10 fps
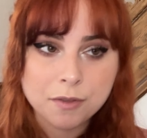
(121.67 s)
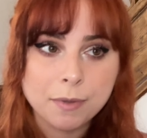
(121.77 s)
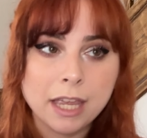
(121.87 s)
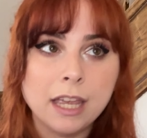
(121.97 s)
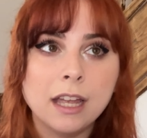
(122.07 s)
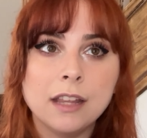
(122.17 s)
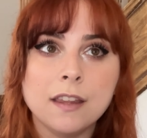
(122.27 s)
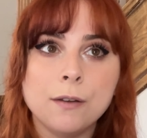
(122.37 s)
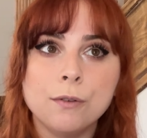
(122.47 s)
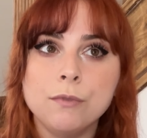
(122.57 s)
the paint, and
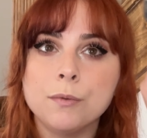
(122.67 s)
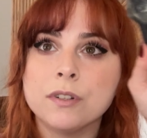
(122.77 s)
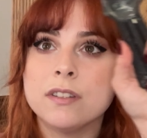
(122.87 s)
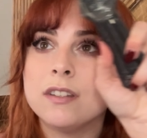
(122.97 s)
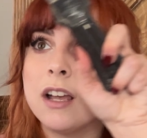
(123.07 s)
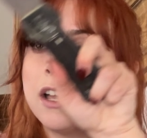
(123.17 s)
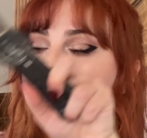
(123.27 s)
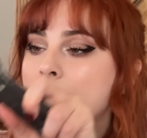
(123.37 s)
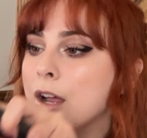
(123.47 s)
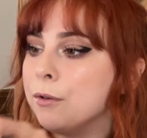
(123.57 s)
then when we were
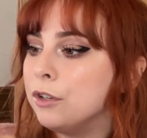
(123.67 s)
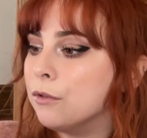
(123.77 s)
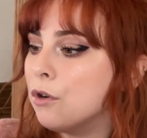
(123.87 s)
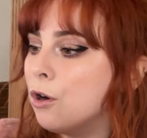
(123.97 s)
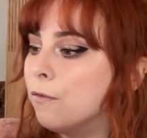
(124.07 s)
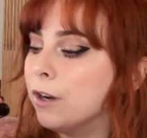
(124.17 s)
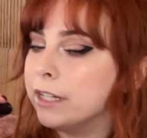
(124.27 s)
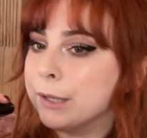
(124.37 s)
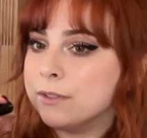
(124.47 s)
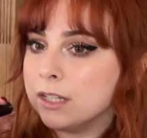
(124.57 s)
done, I would go over and
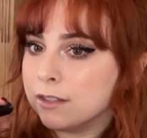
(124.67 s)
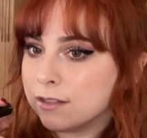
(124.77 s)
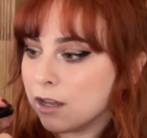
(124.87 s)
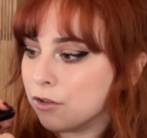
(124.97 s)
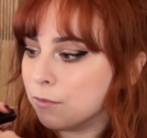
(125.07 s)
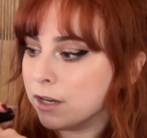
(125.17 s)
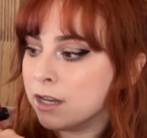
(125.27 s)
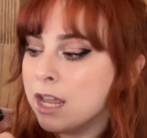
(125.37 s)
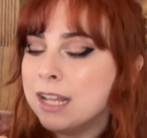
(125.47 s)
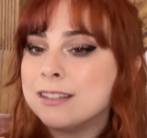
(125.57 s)
I would take this other one
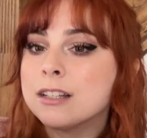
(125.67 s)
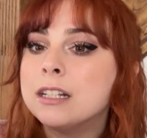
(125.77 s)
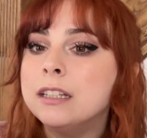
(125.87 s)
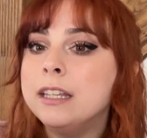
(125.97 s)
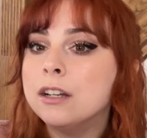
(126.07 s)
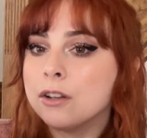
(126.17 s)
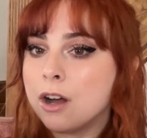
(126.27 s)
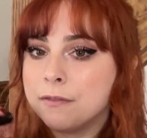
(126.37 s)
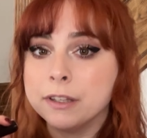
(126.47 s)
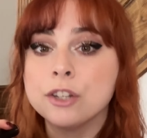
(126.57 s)
to clean it
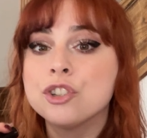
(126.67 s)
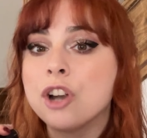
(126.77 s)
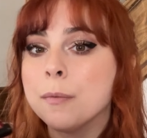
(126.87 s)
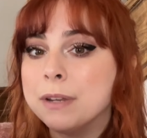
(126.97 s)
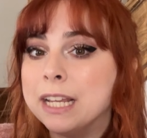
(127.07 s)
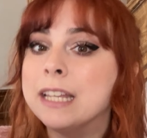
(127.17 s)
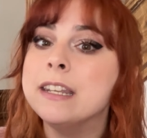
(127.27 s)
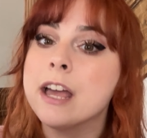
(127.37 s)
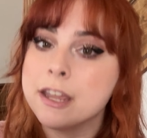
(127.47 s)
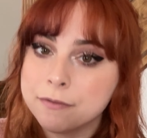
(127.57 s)
off, like sharpening a
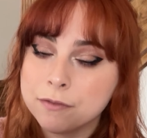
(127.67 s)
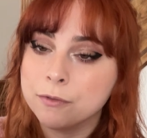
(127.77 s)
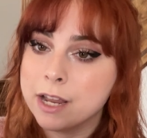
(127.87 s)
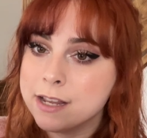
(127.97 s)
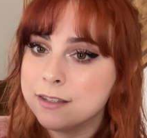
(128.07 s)
knife, right?